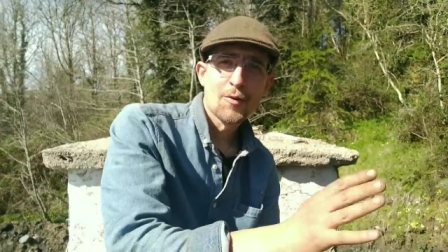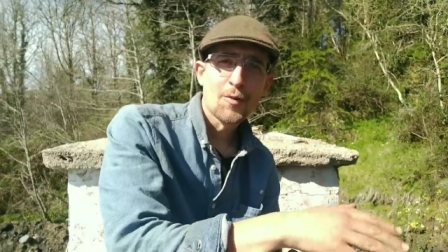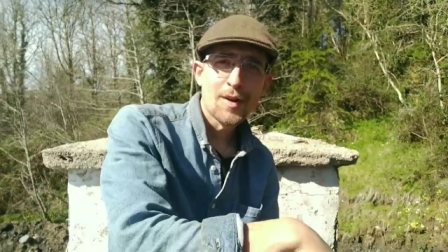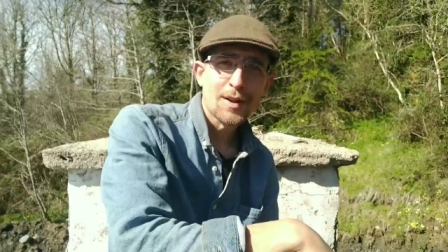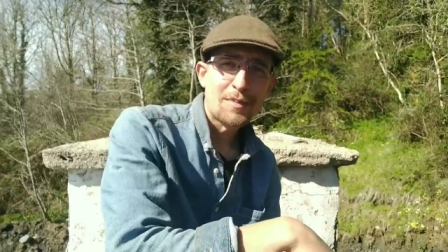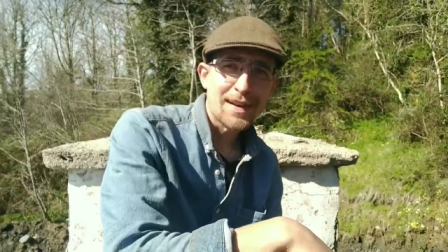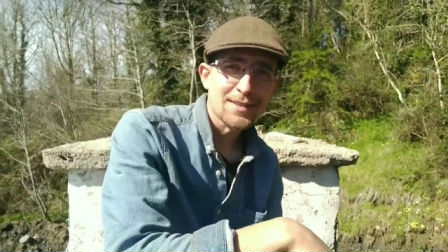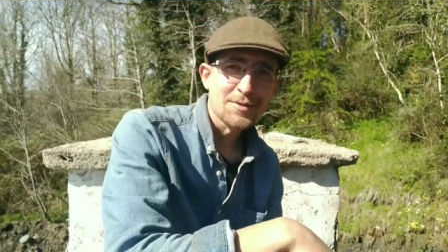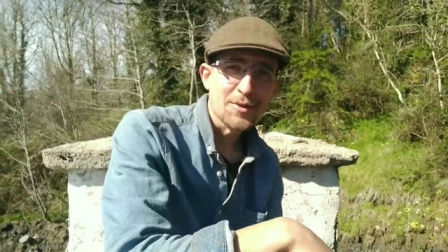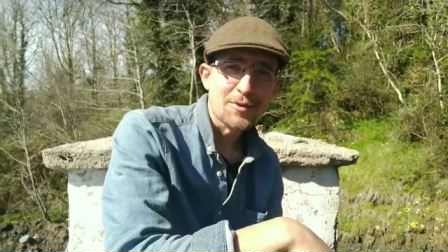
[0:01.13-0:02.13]
Welcome
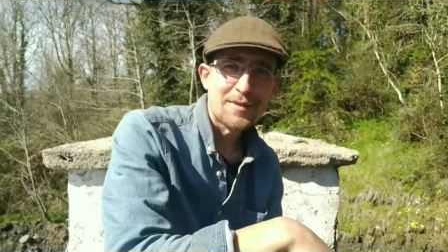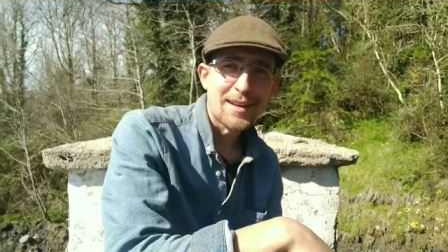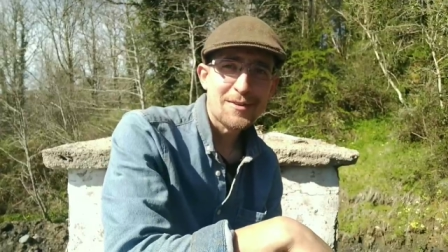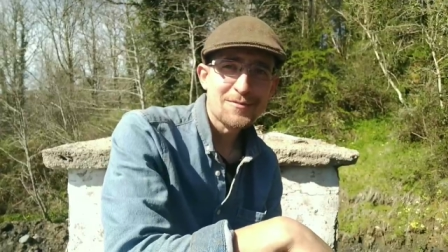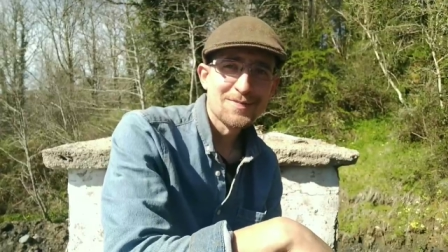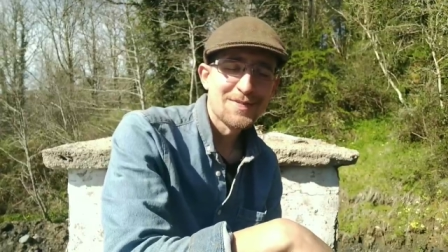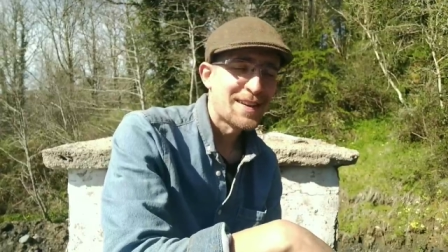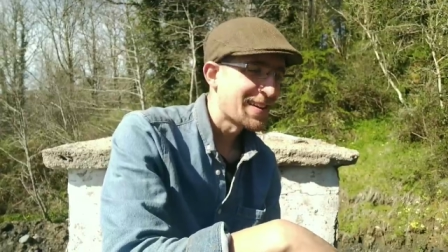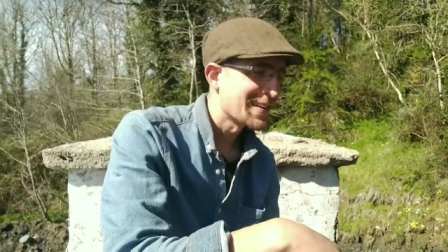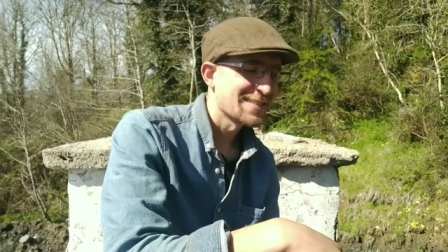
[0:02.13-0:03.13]
back to another video.
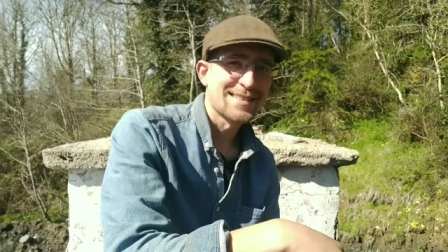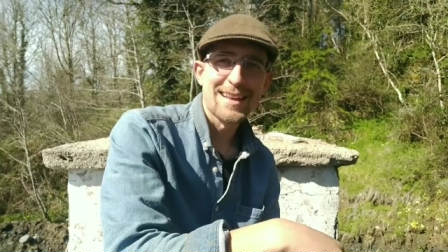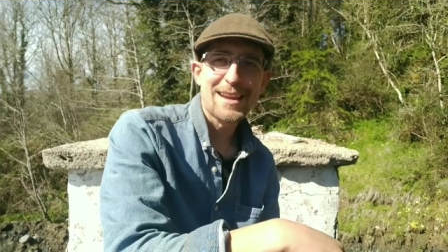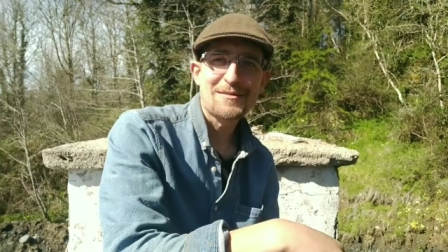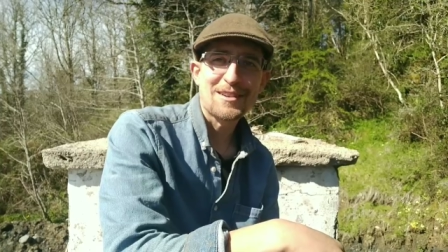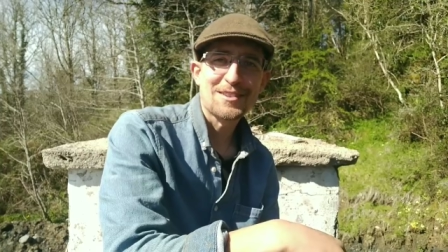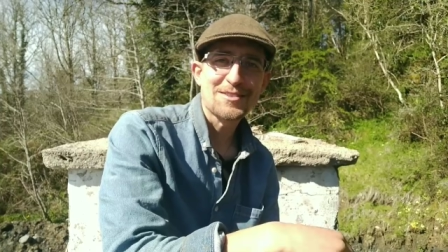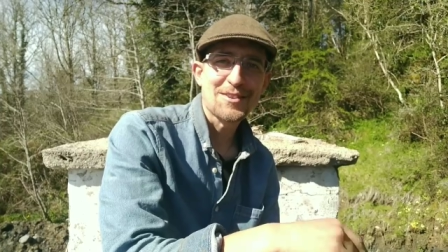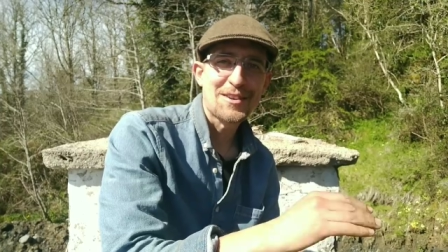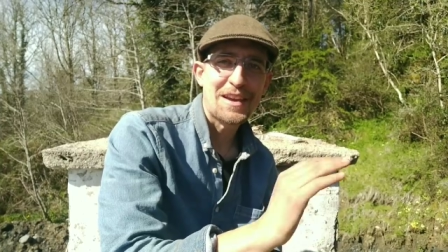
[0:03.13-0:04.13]
Today I'm going to
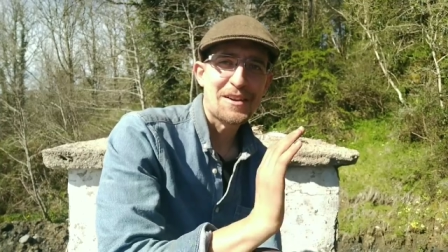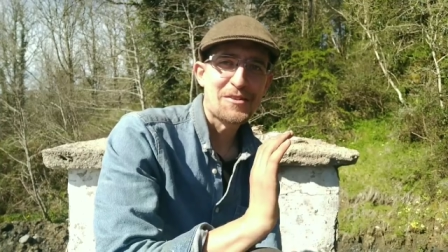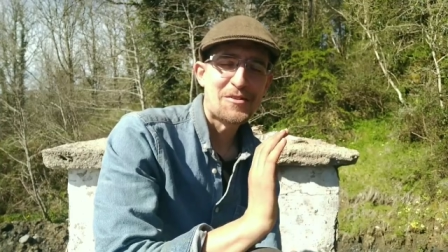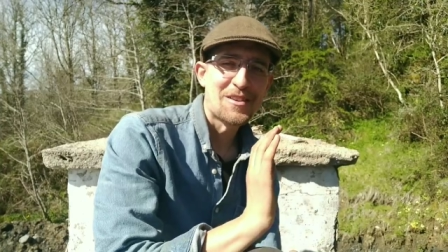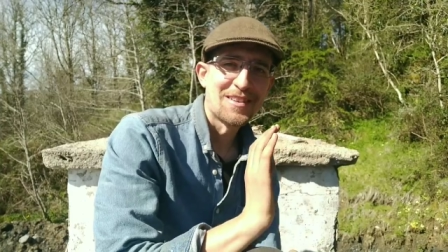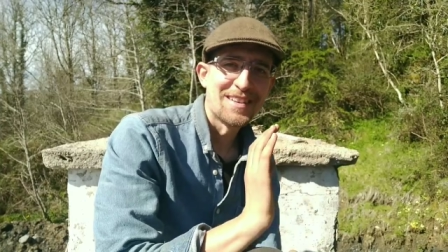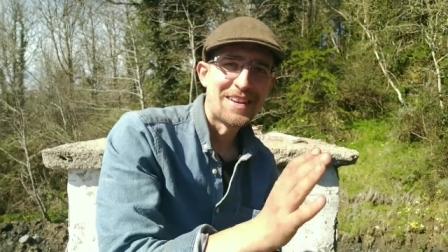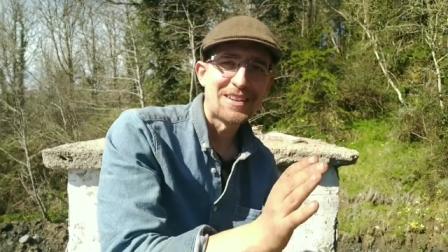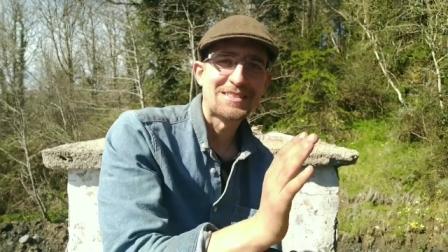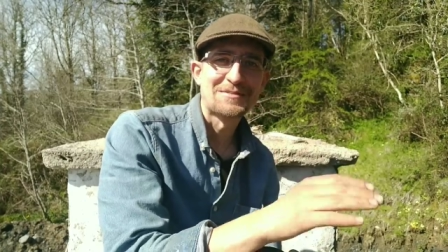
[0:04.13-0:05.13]
show you how
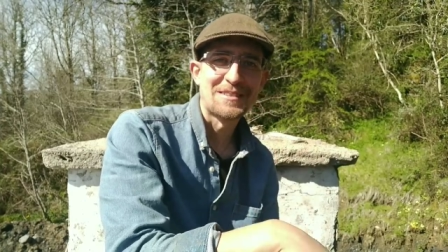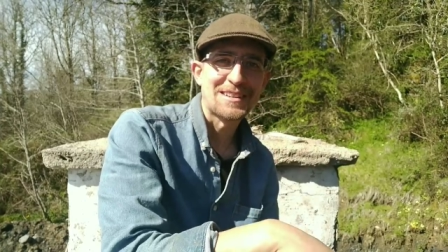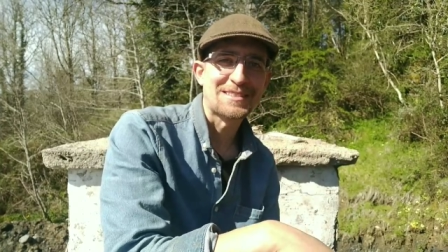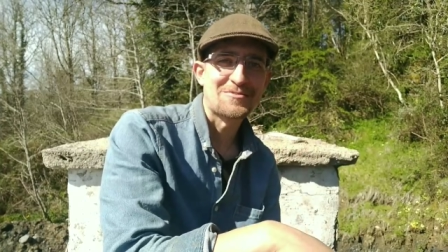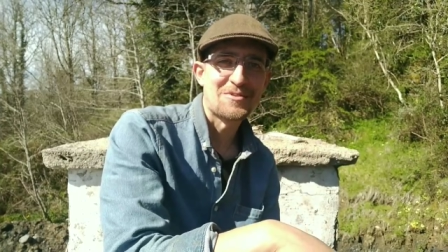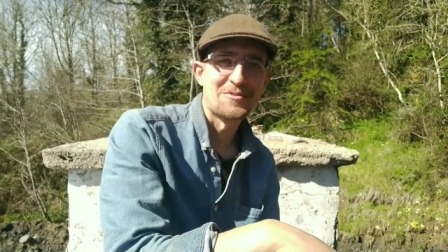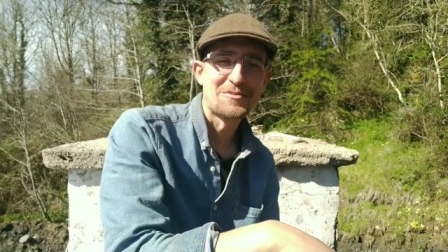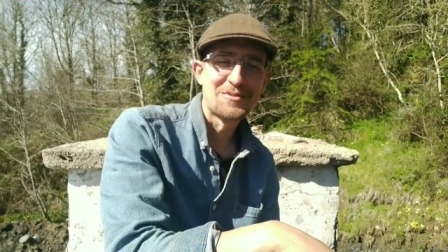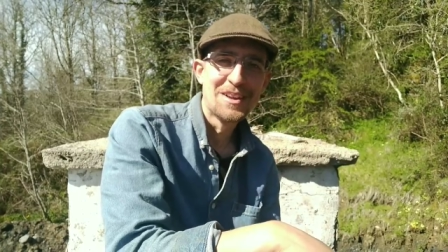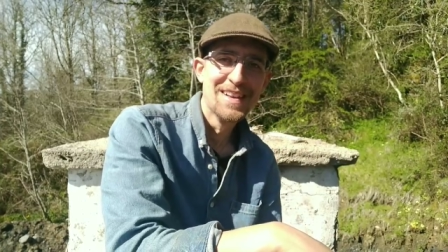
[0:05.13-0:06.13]
not to fix a roof.